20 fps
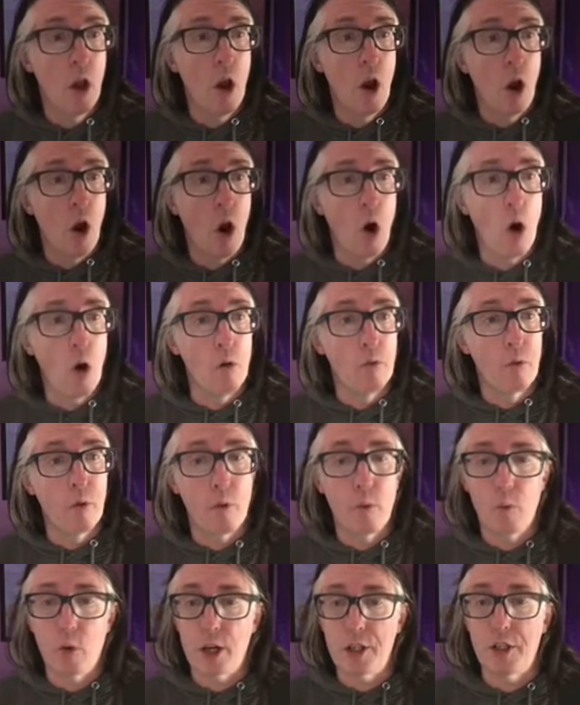of
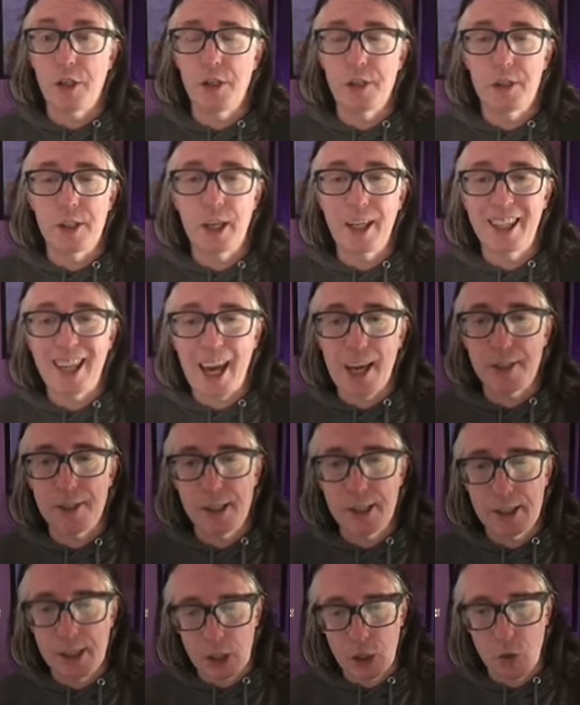Russia's gas
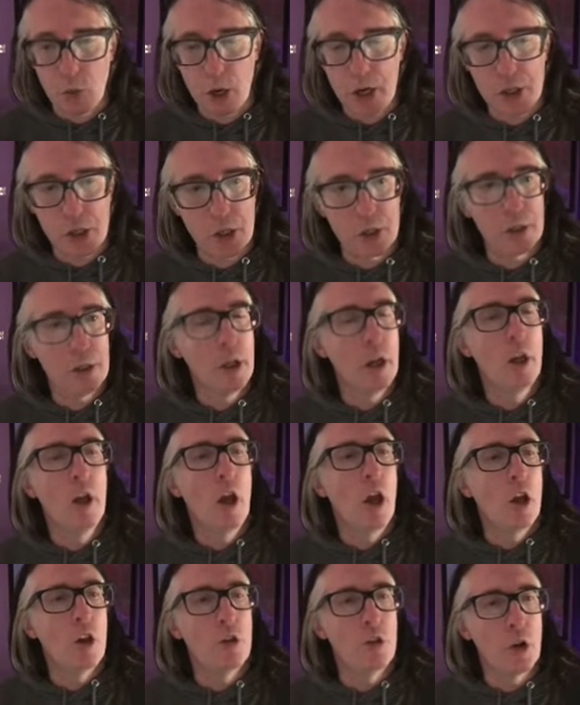situation,
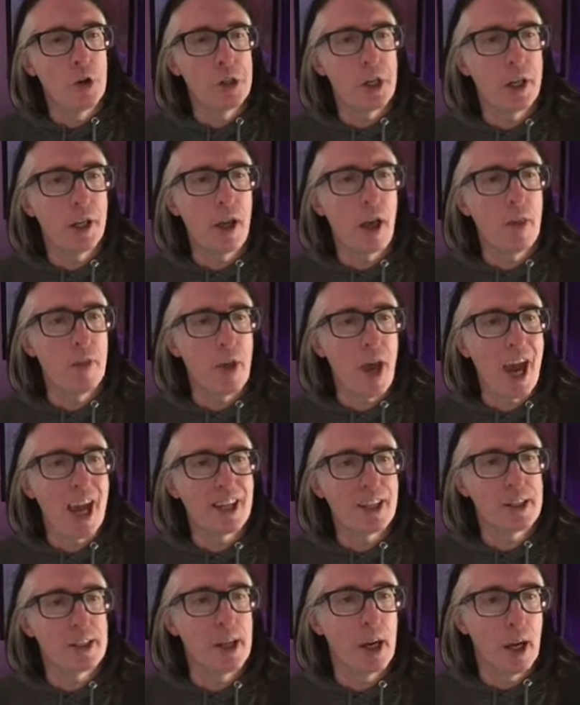noting
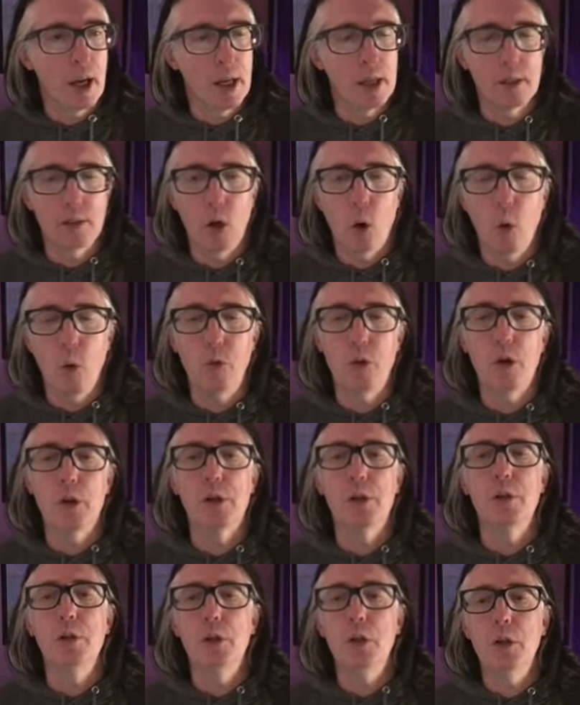that
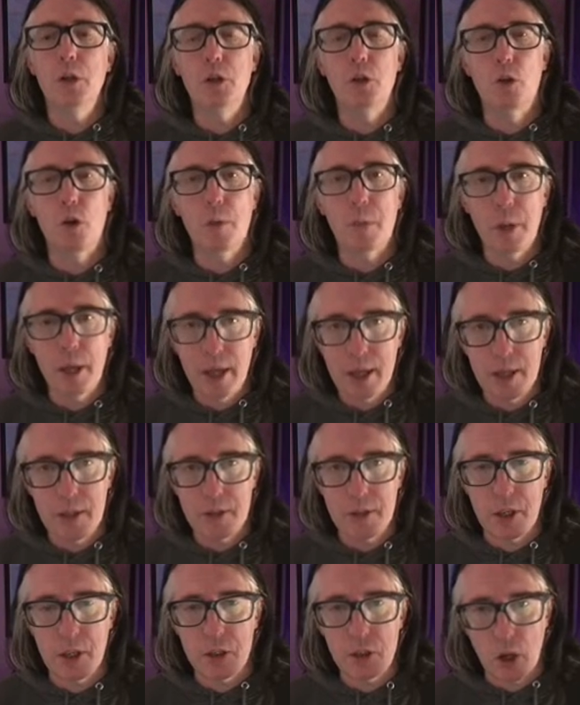although Europe
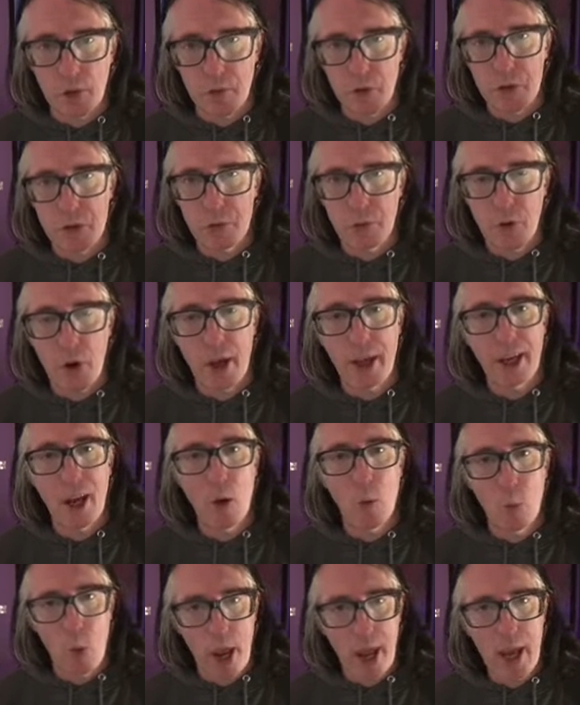is diversifying
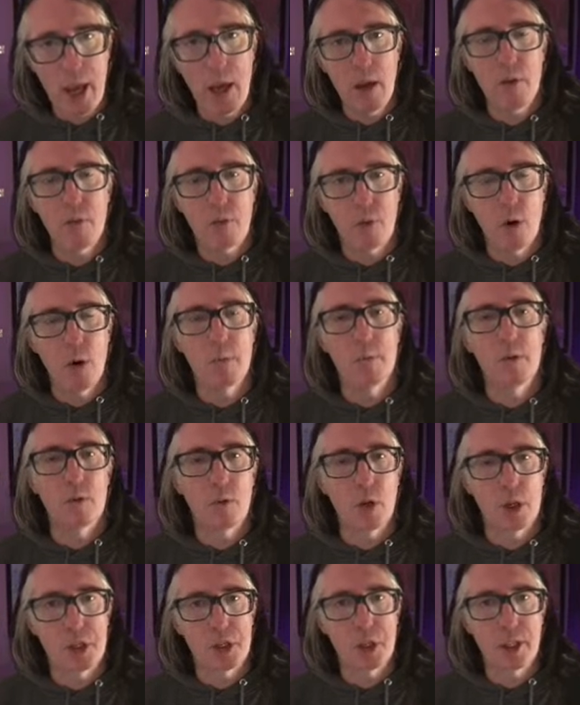away from
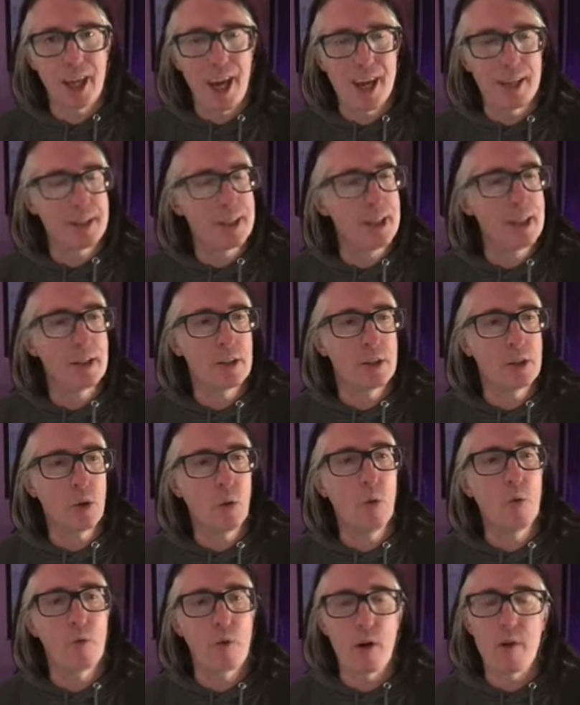Russian gas, it is
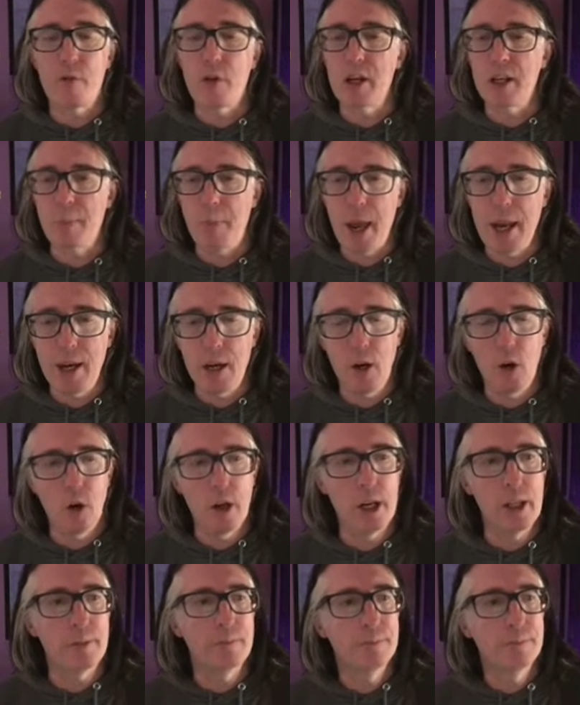still very, very dependent on
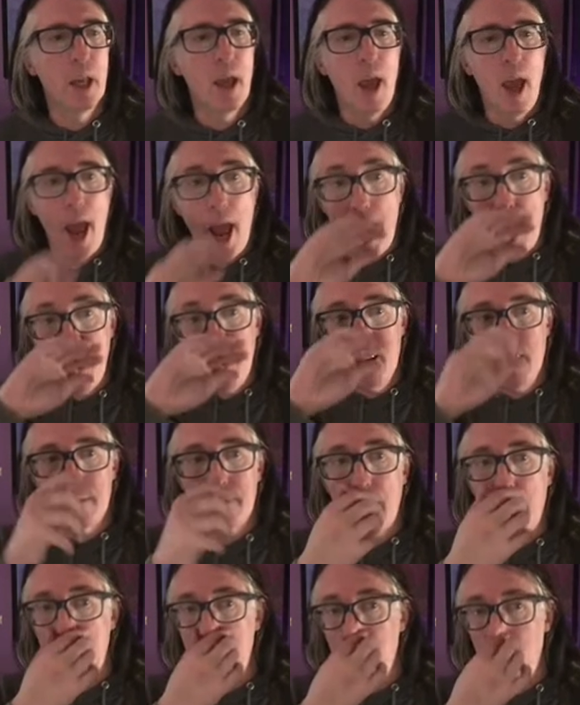it, and
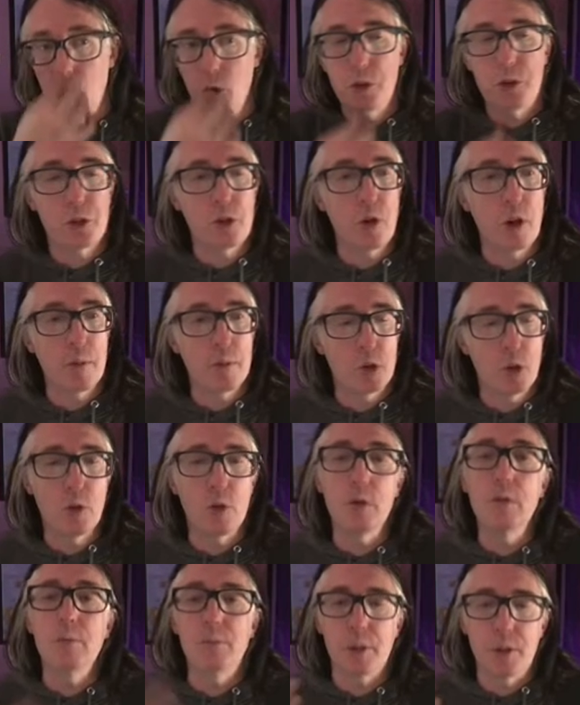that Nordstream
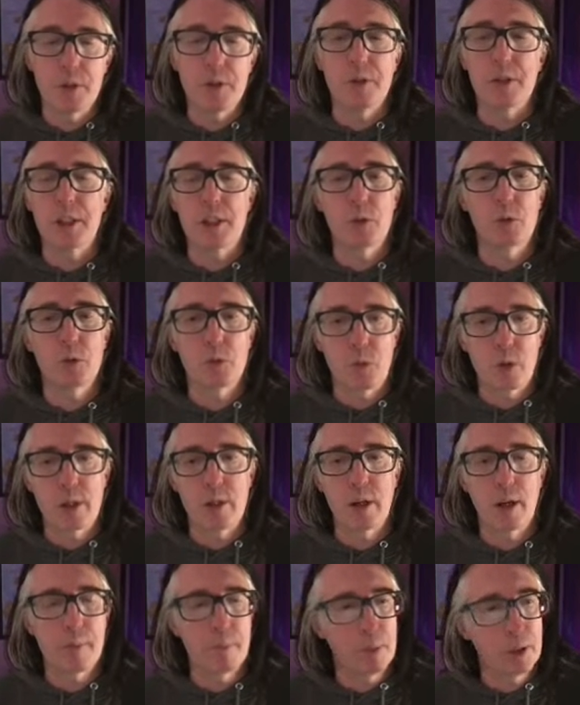2, because this was
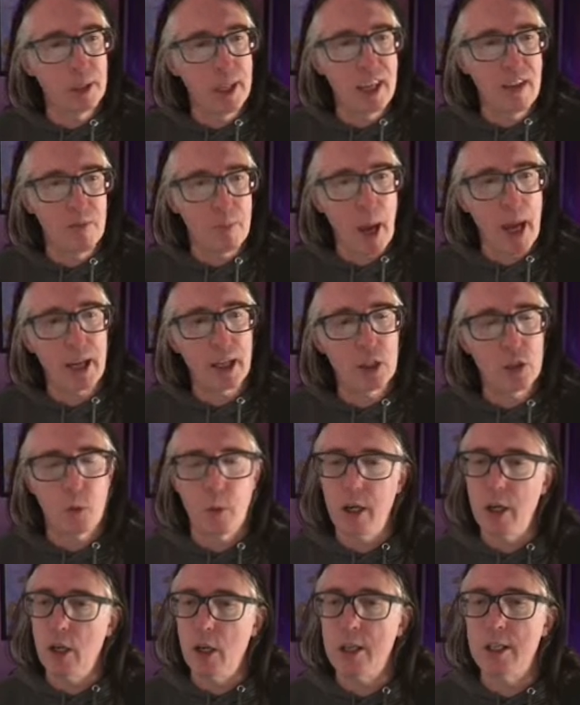written, I believe, back in
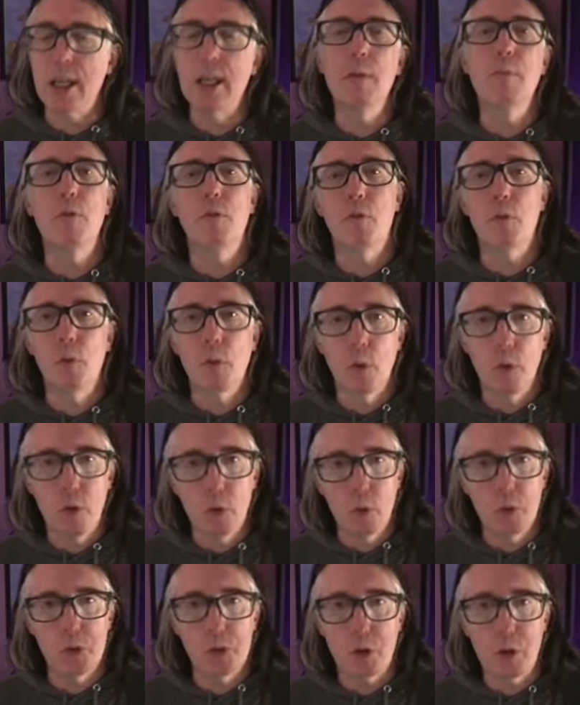2019, before
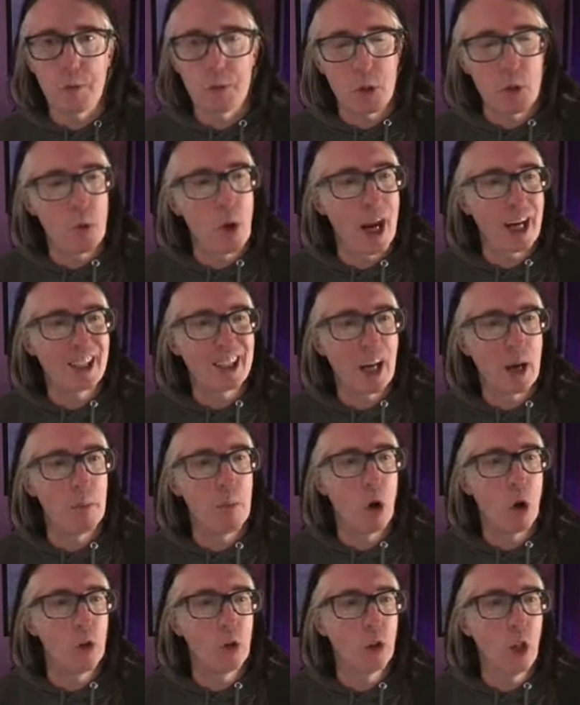Nordstream 2 had come
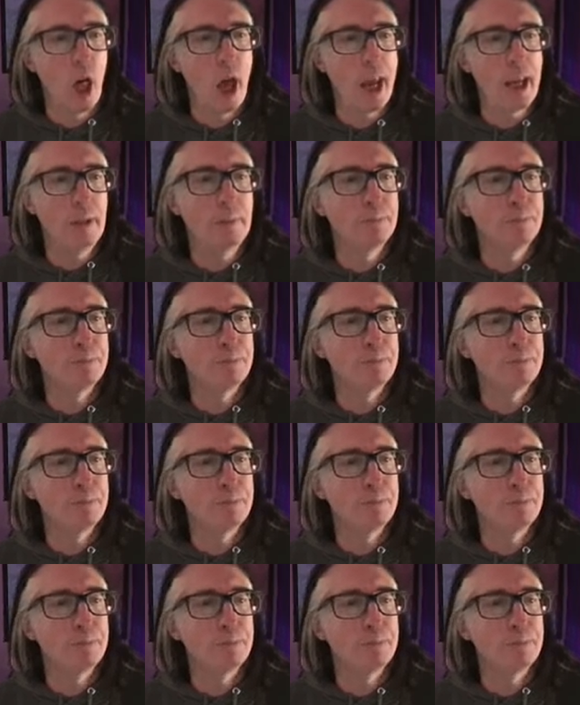online,